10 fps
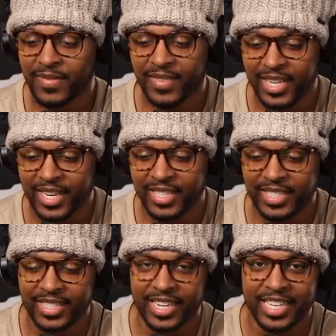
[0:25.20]
Yes,
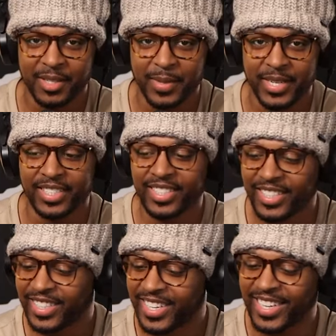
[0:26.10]
Great to be
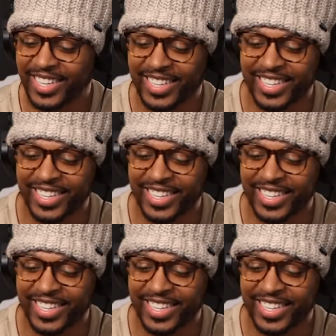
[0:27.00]
here.